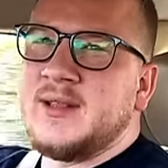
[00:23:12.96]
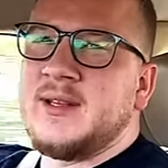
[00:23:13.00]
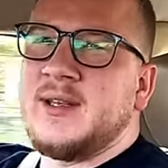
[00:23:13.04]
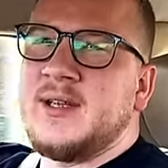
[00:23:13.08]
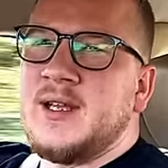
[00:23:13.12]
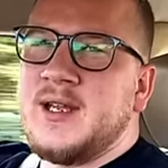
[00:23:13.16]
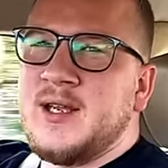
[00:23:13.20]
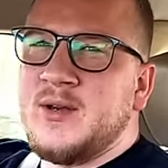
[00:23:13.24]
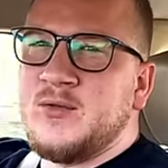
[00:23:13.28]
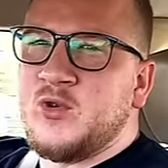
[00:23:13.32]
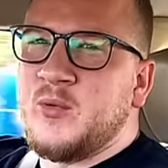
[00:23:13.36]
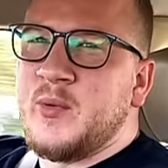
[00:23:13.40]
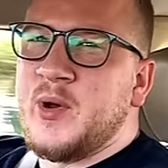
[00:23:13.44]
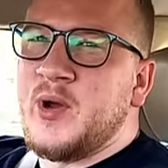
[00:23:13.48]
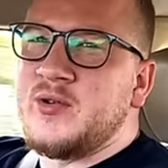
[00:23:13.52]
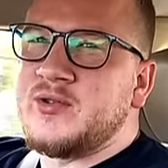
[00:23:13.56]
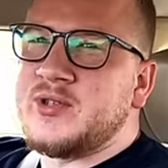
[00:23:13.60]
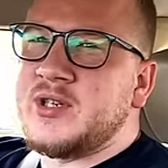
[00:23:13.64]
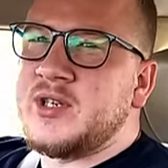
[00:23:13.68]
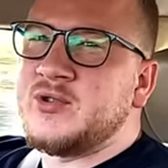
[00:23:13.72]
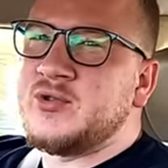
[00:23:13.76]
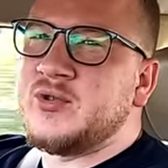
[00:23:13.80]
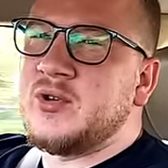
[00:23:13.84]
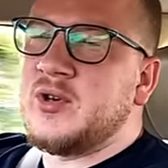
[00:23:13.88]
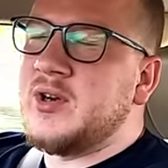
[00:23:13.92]
The remote
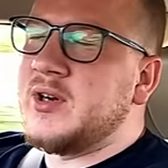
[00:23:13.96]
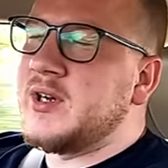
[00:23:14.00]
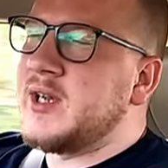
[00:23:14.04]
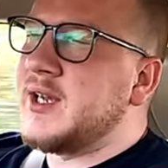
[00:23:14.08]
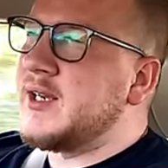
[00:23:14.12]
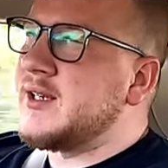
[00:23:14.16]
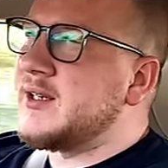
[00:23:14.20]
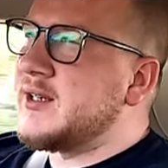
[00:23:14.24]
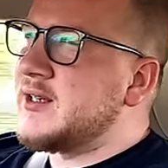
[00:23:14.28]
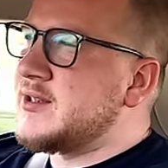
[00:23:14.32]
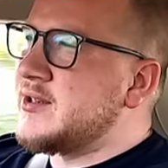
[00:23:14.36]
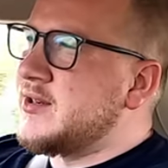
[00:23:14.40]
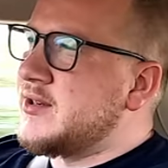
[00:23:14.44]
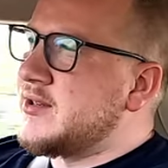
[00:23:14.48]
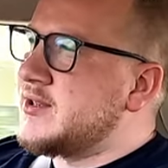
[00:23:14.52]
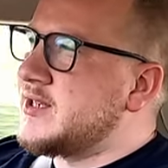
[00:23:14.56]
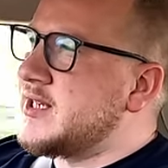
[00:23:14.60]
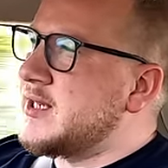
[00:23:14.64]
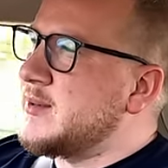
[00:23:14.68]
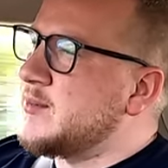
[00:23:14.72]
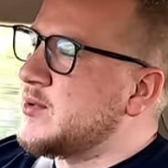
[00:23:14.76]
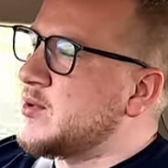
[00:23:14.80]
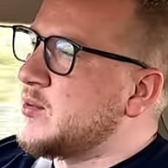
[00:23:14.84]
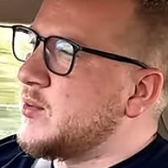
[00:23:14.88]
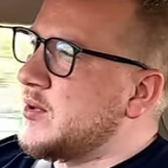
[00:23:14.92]
central locking does not
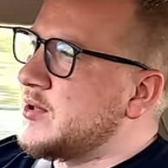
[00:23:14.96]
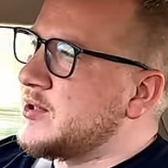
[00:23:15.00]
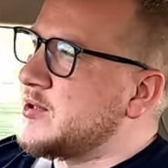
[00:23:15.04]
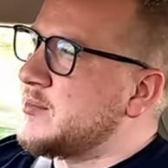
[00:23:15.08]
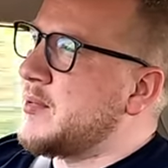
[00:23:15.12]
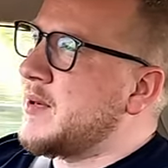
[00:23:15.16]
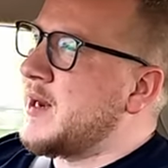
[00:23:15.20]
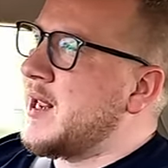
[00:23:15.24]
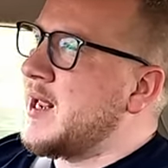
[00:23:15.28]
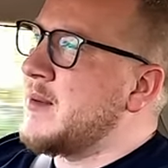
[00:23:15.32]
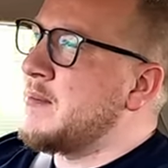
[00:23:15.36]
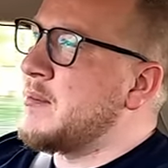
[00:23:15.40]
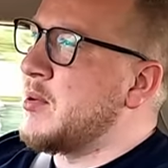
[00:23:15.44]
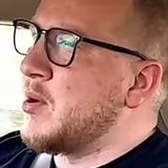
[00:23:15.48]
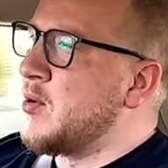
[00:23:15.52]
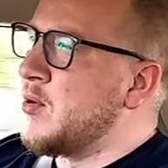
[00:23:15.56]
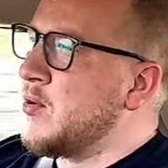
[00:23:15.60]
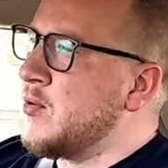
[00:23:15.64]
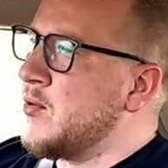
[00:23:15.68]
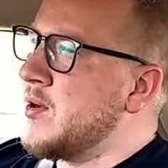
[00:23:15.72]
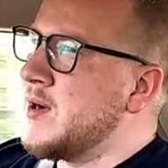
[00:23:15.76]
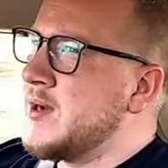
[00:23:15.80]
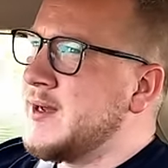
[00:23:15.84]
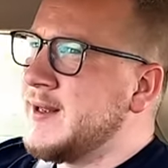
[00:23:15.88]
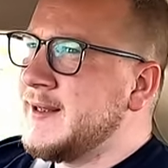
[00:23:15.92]
seem to want to play
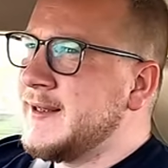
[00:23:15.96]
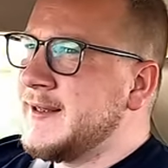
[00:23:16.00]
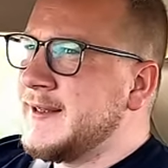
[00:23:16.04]
ball.